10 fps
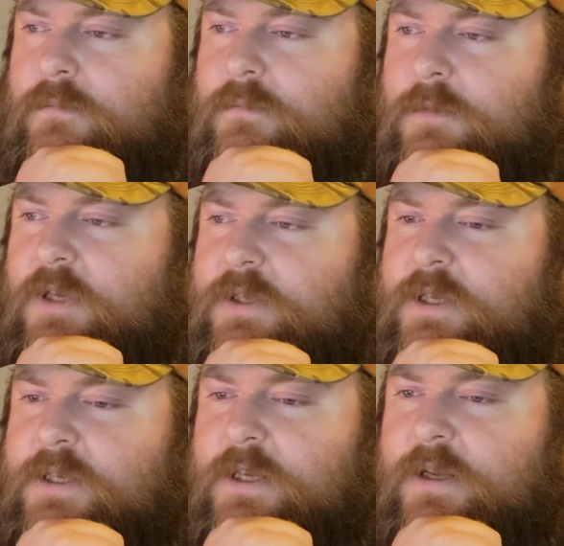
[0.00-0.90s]
And a
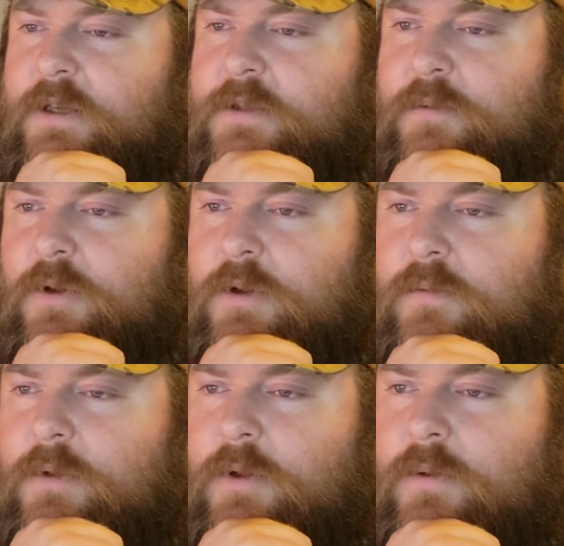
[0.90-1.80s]
T10X
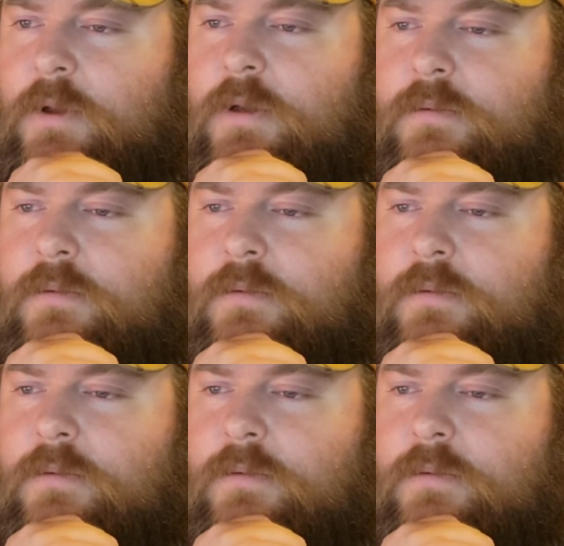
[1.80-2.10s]
Pro. Okay.